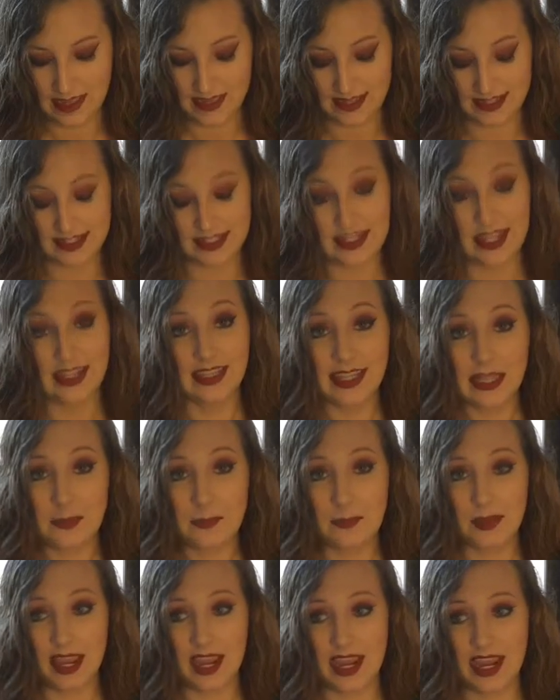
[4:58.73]
This is a
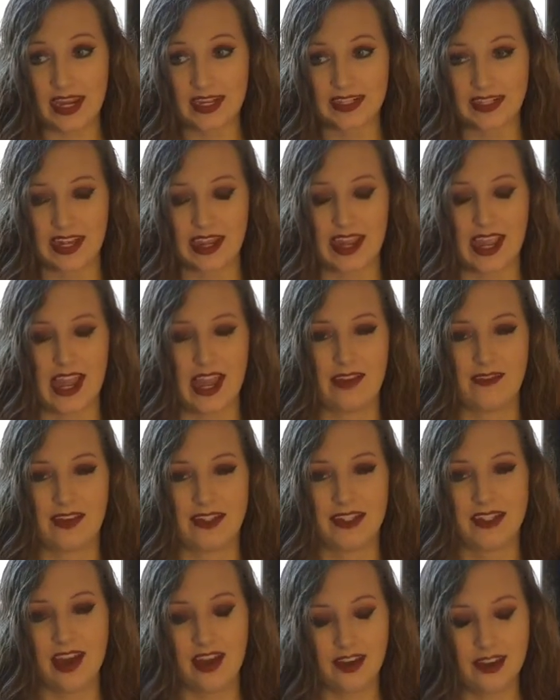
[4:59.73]
lip paint. I have a
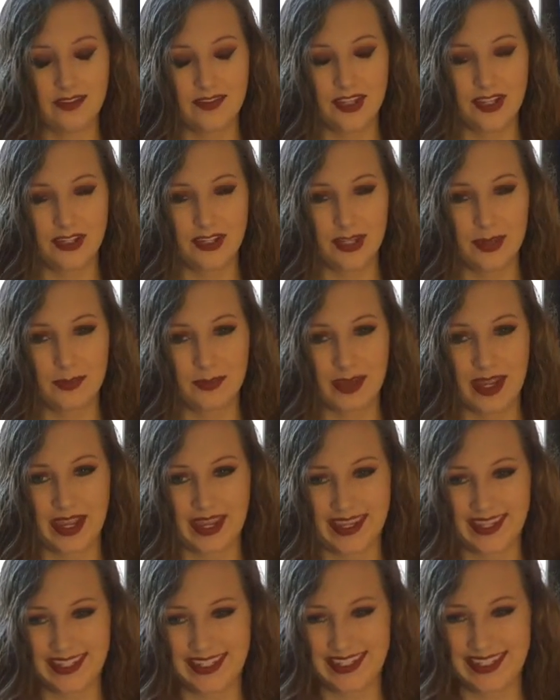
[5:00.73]
ton of their lip
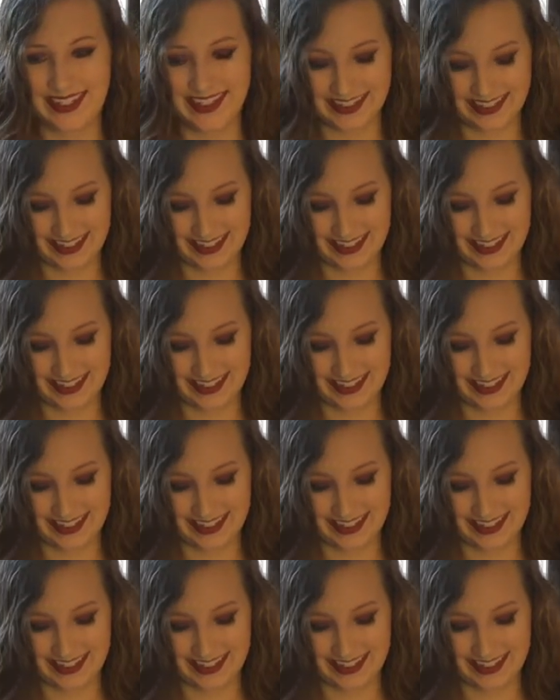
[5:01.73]
paints.